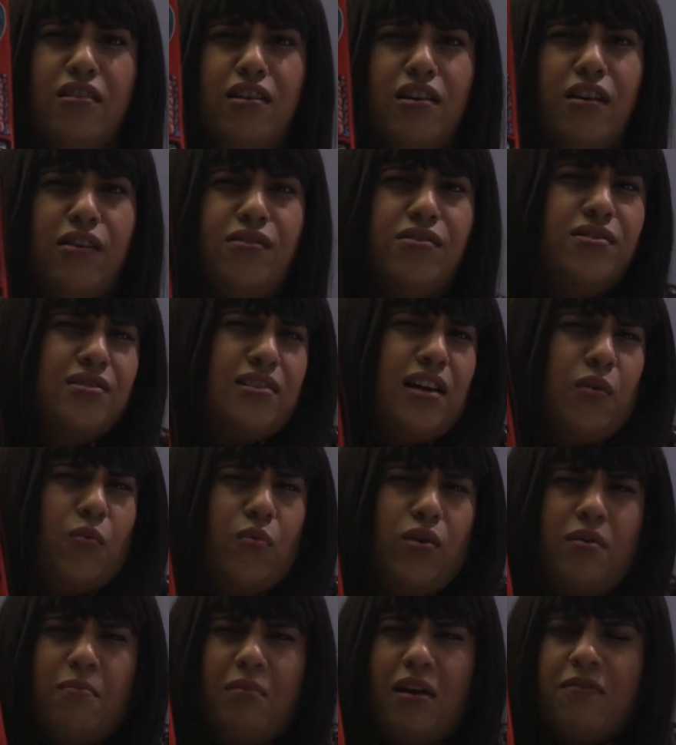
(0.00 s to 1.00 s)
Kyoto is like
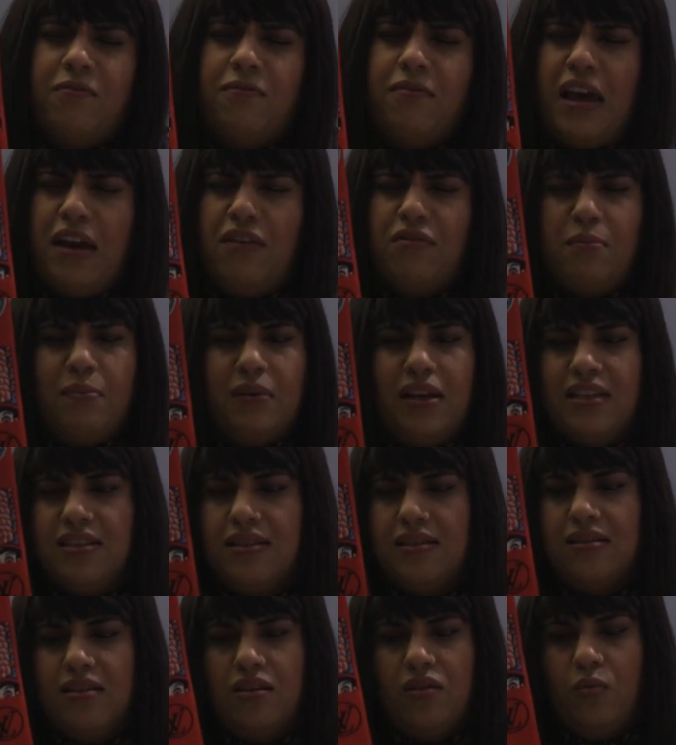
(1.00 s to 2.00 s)
one of my favorite
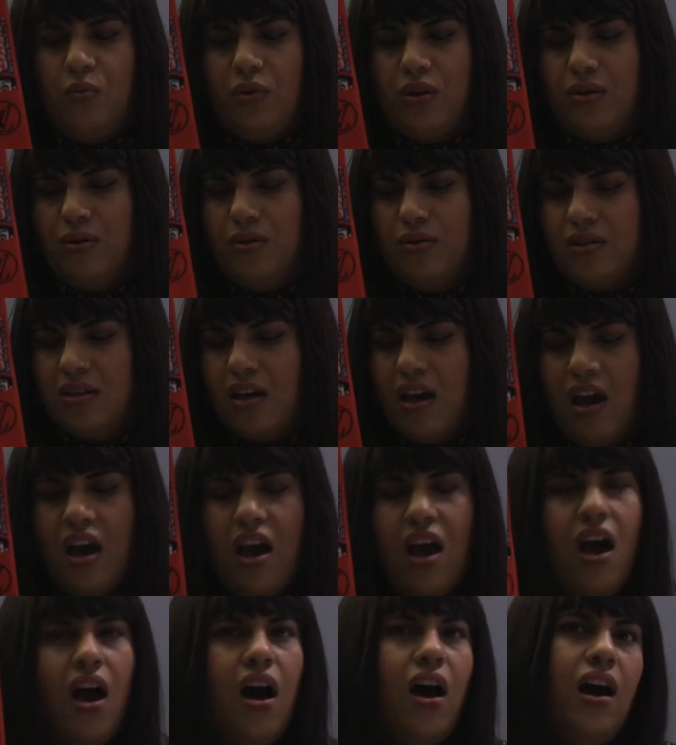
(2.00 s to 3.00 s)
places in the world.
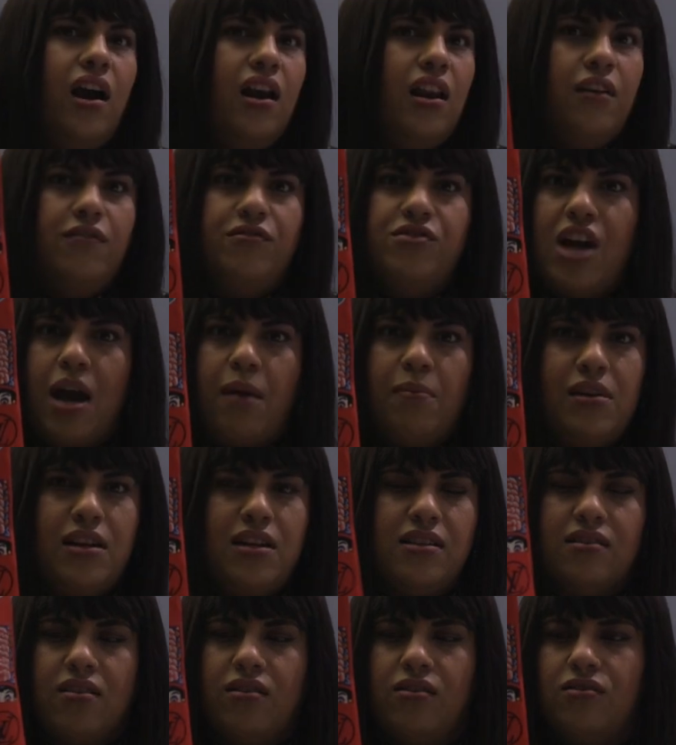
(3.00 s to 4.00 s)
I love
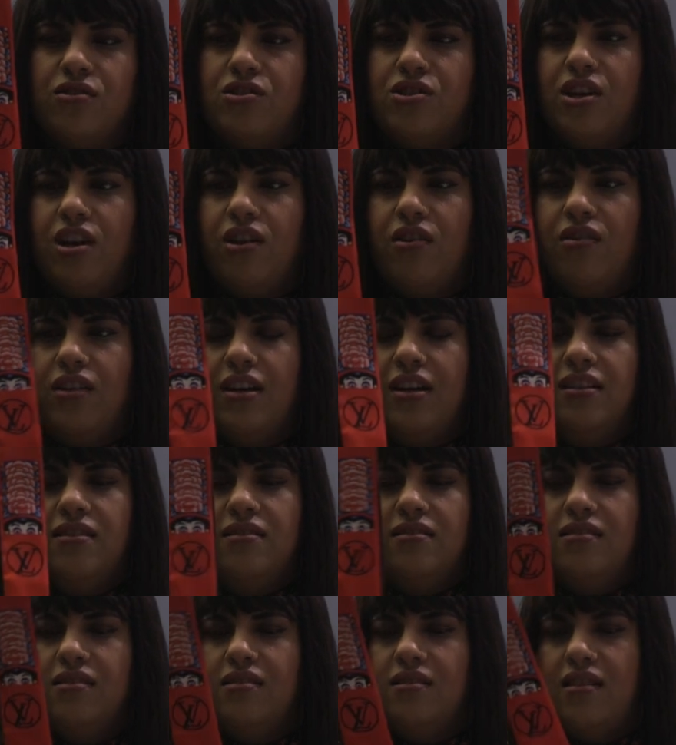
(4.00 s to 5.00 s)
Japanese culture
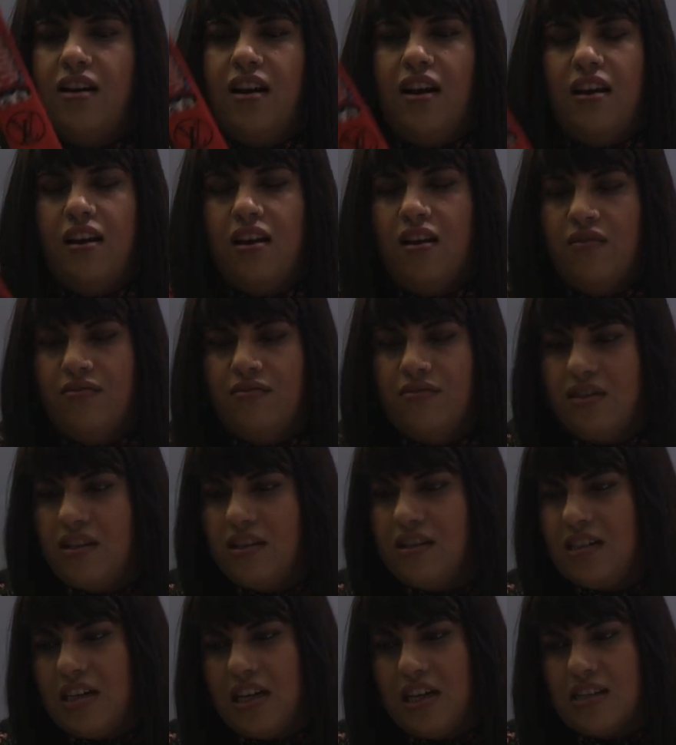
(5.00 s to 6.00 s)
and I love
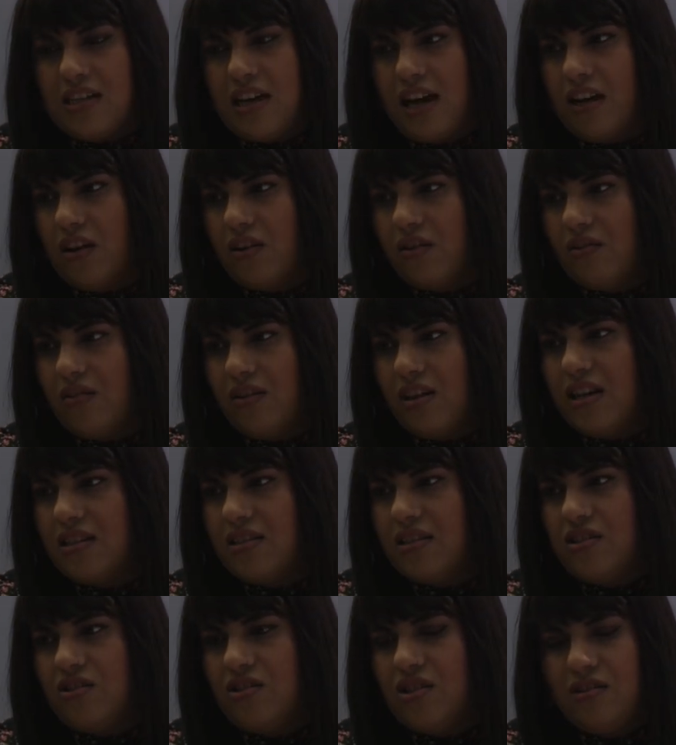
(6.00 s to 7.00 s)
the detailing on
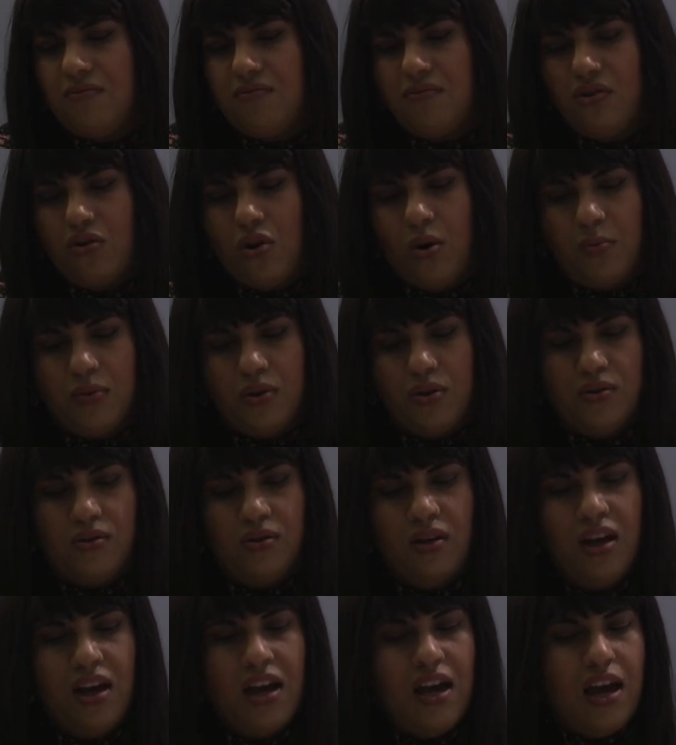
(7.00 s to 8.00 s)
this. It's just
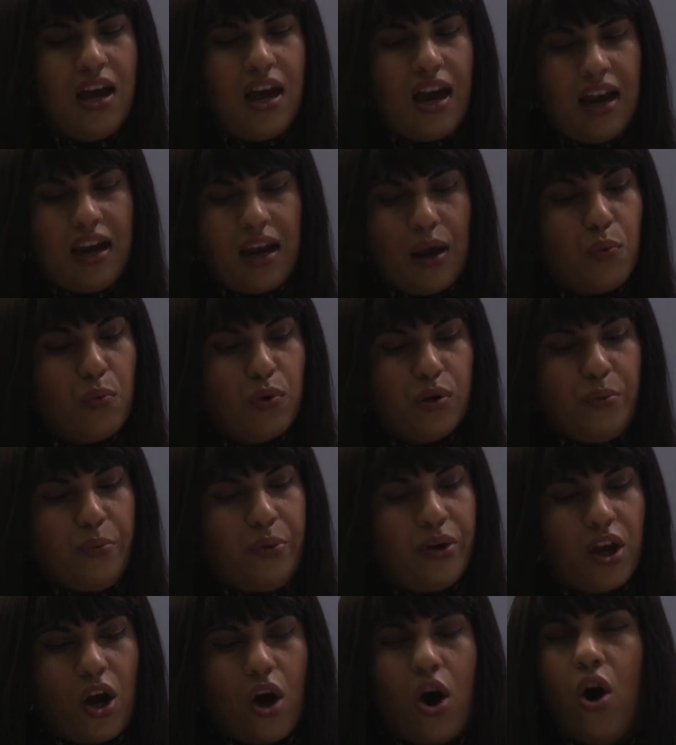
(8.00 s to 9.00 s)
phenomenal. And I will
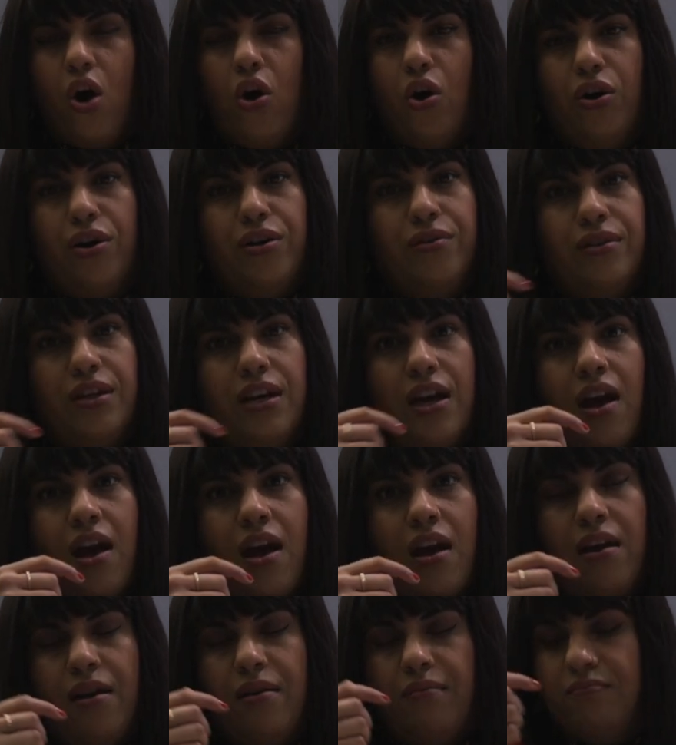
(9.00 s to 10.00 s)
put it
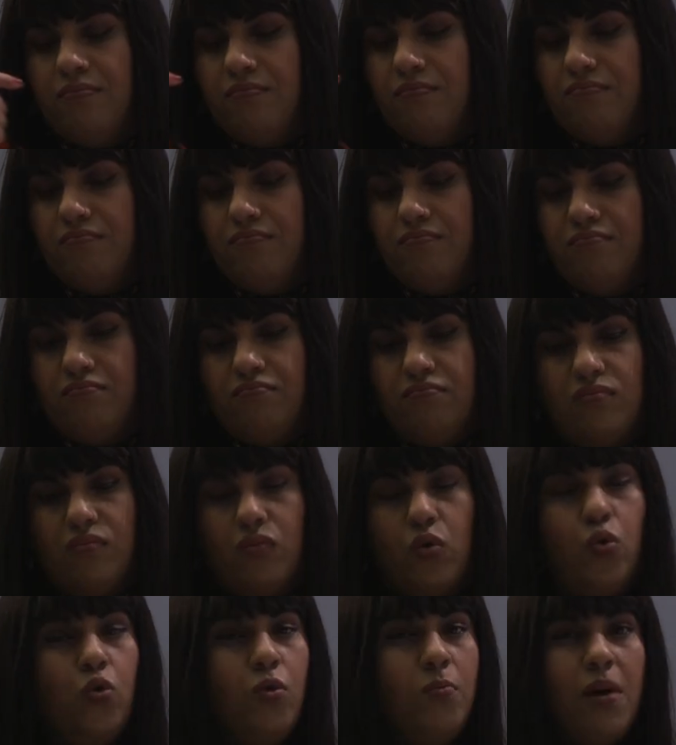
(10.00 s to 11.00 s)
on
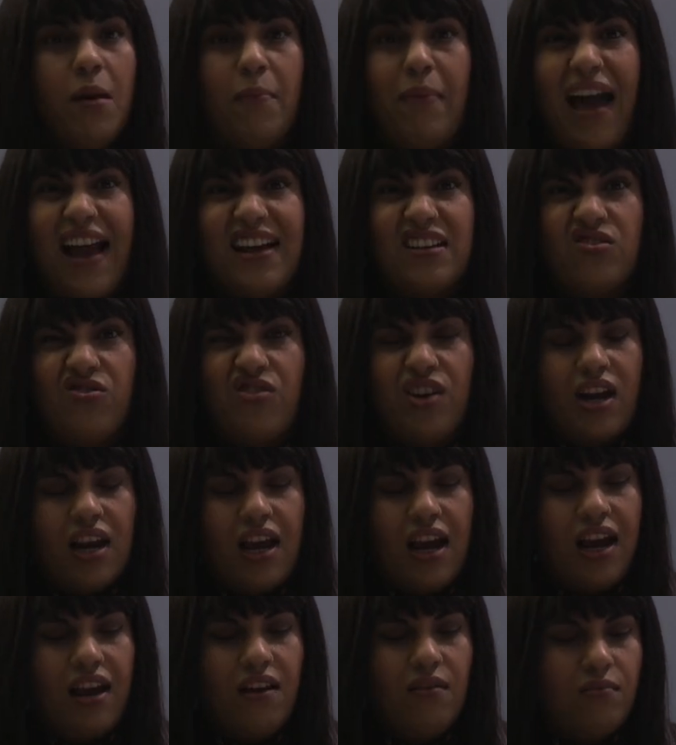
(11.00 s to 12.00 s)
all my bags,
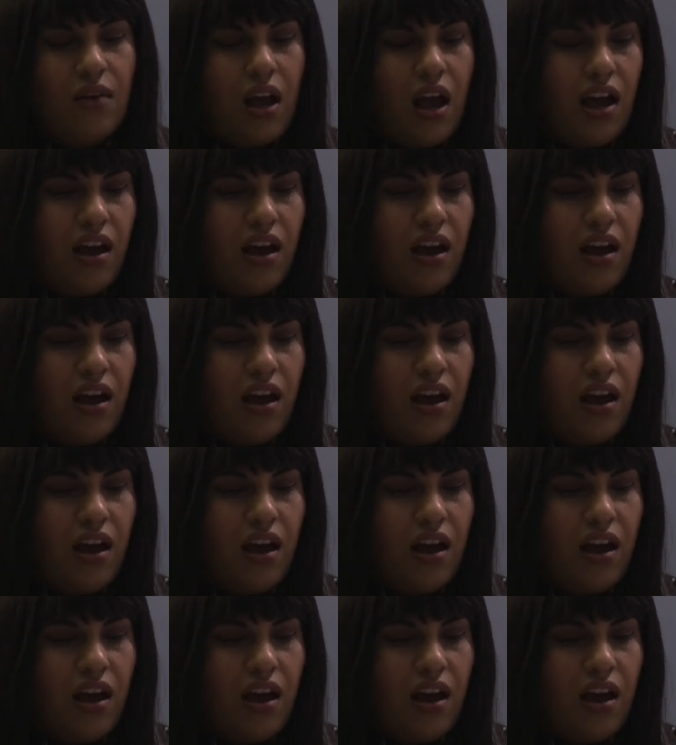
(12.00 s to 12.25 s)
really.